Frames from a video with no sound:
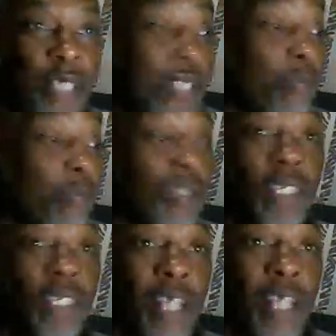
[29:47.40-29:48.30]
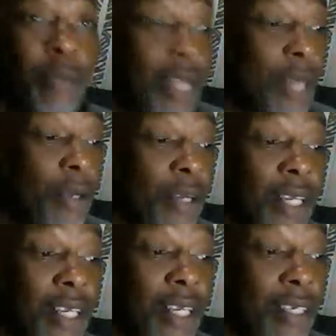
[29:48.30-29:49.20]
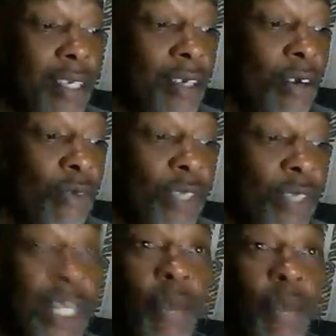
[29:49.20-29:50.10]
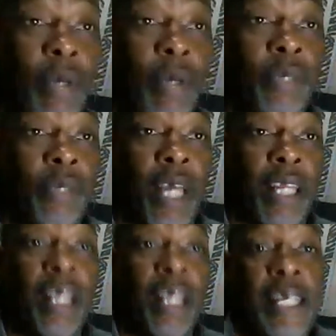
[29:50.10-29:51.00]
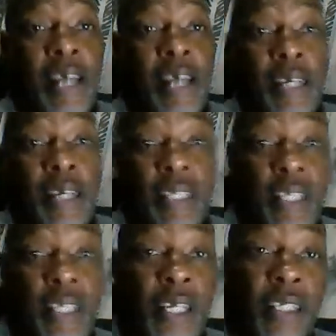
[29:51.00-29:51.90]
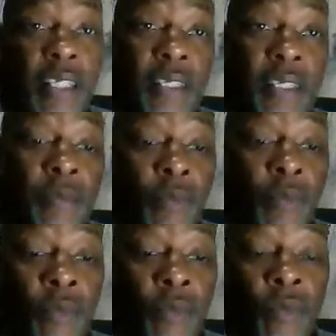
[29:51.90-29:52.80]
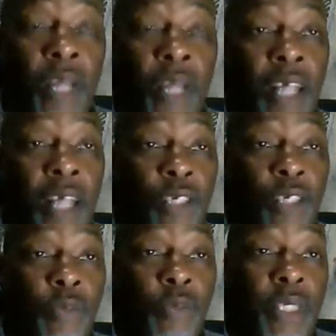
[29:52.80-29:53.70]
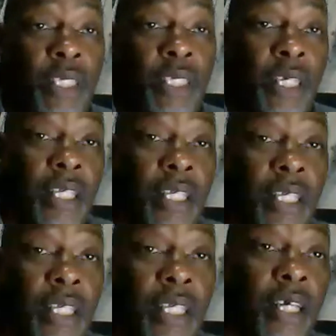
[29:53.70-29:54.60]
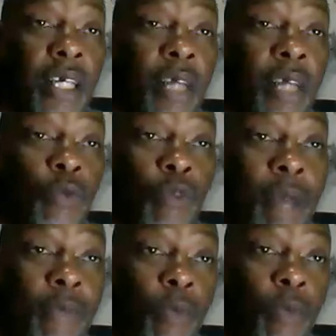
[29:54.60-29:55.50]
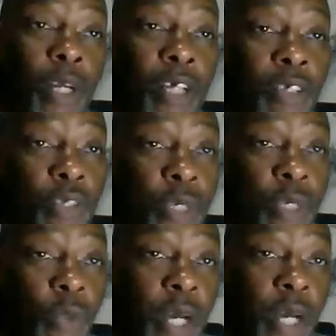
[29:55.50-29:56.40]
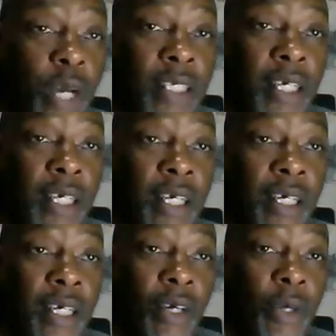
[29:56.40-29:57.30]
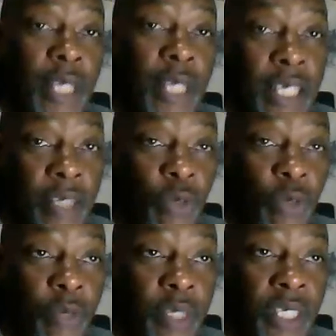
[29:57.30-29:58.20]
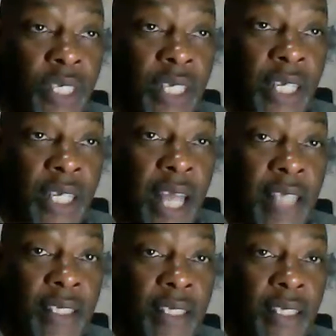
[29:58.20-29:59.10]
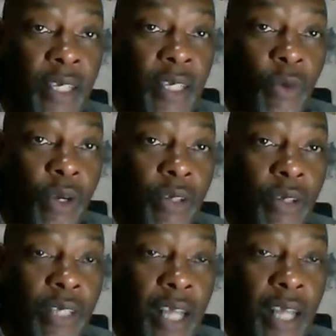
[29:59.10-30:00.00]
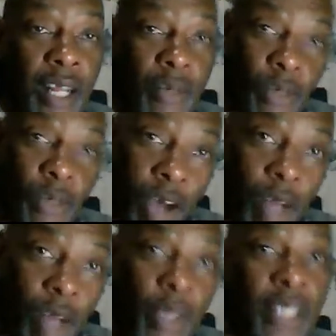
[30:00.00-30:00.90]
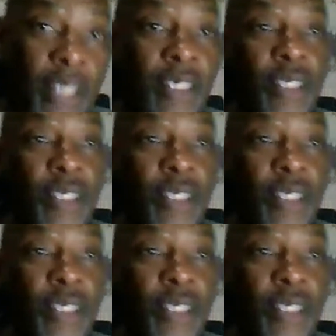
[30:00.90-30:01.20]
business. Get your business name together, and then go visit that website. That's how easy it is. to do business in Kenya. Kenya has dropped from 121 on the ease of doing business index in the world and all the way to